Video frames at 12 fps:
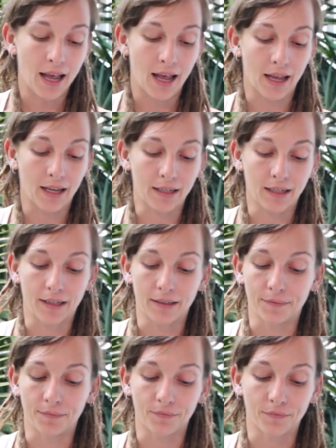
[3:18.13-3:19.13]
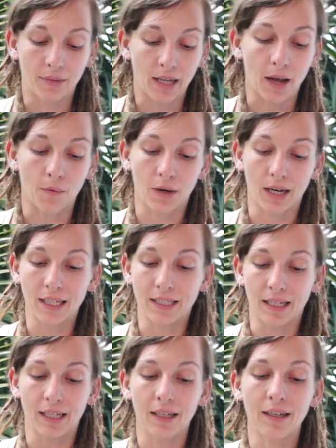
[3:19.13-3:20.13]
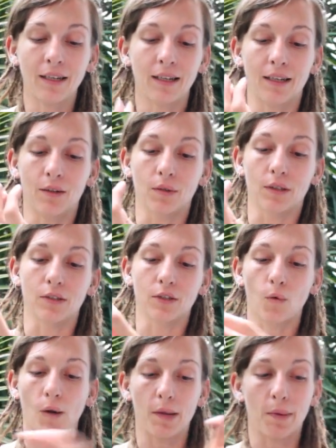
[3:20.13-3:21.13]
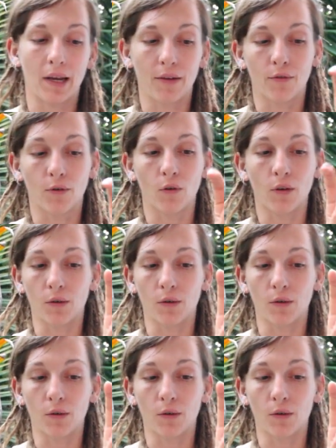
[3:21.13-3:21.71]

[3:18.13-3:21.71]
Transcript: And um, yeah, when I did, it was quite painful.